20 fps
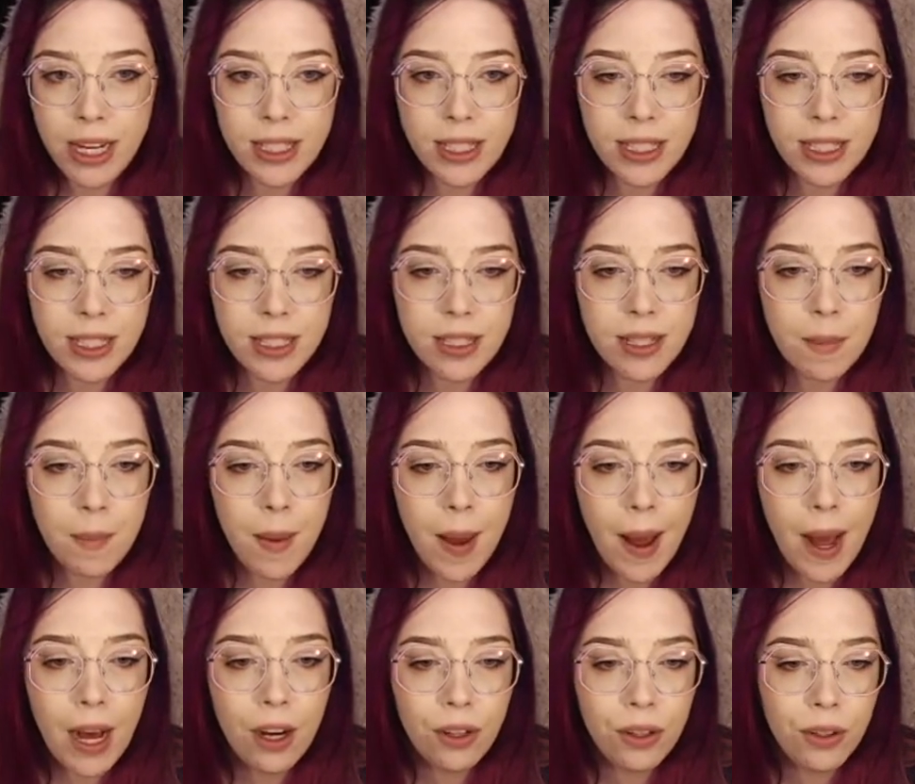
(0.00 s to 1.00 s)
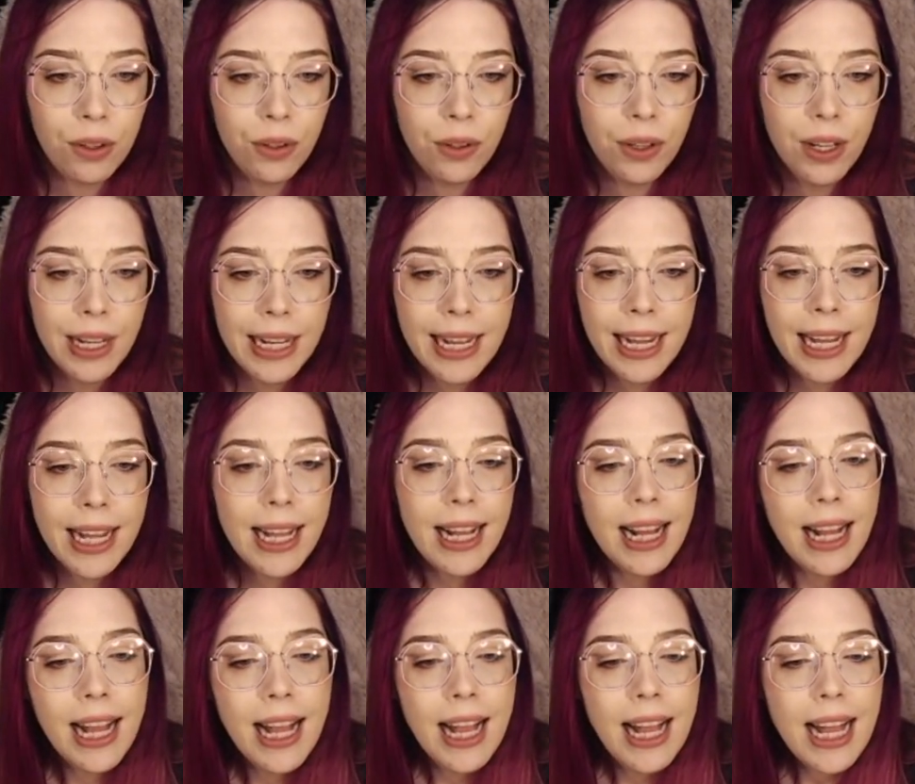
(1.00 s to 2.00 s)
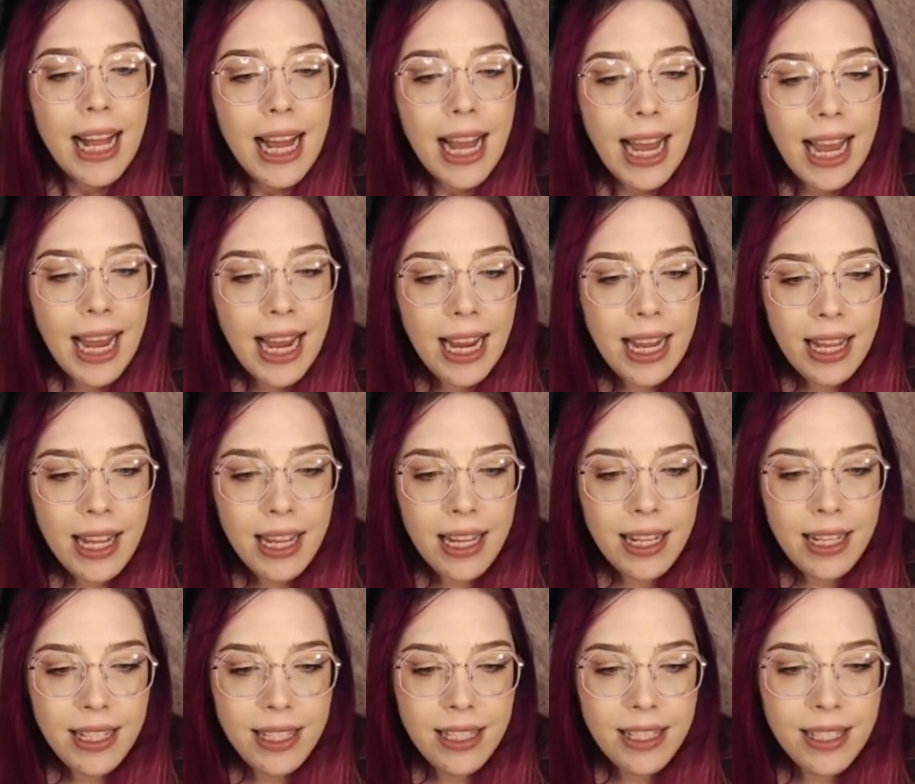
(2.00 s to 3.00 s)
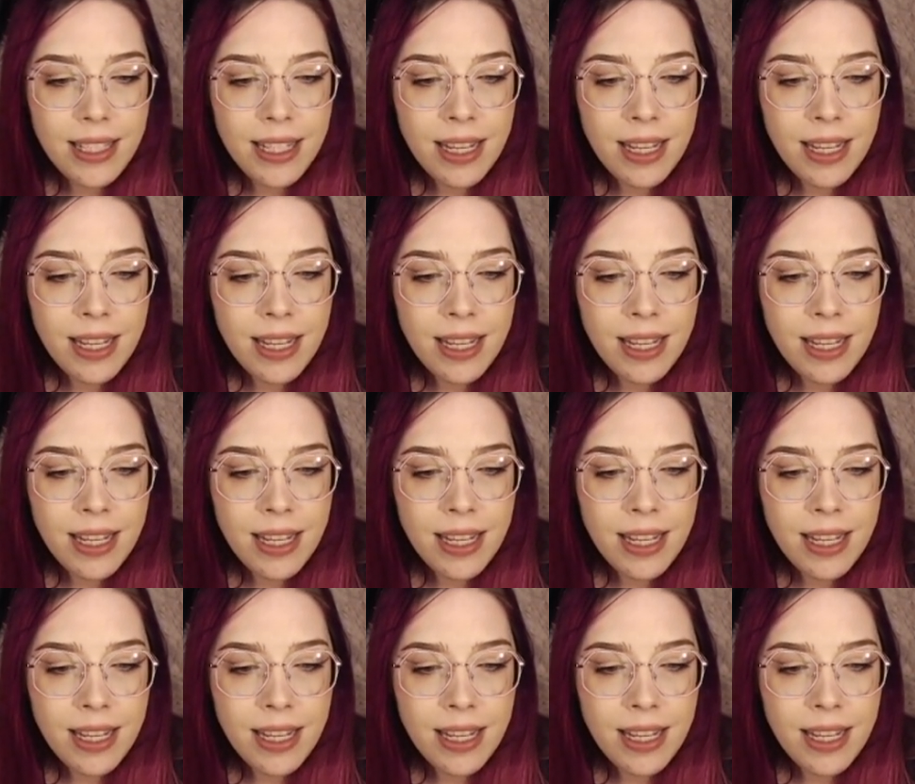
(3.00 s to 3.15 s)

system out. And